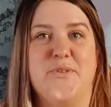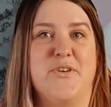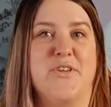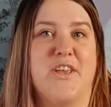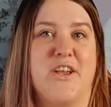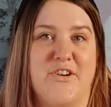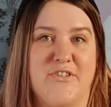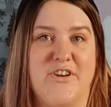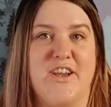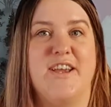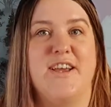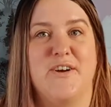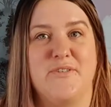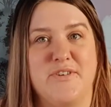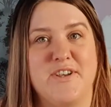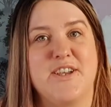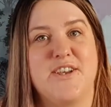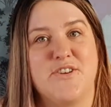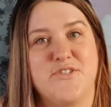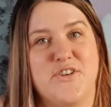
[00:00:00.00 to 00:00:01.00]
you're like right i
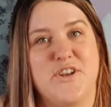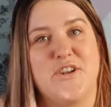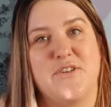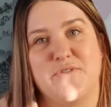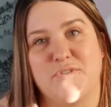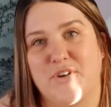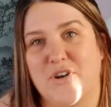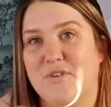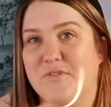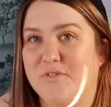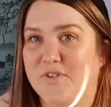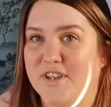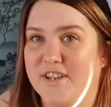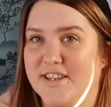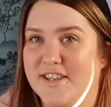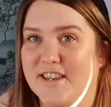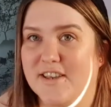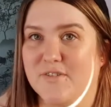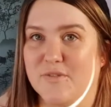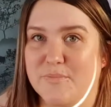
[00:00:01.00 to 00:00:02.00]
think he's ready for a feed
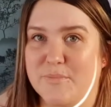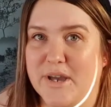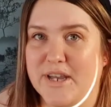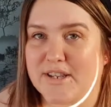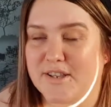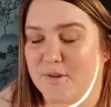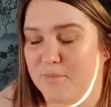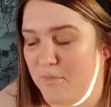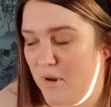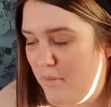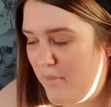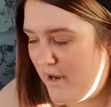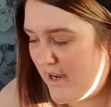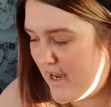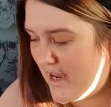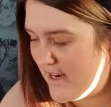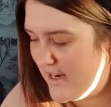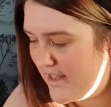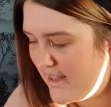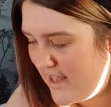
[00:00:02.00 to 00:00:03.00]
give him back to mama
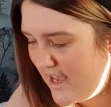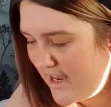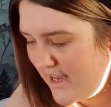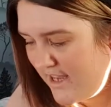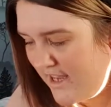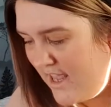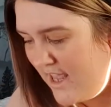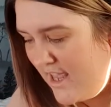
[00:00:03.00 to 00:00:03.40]
kind of thing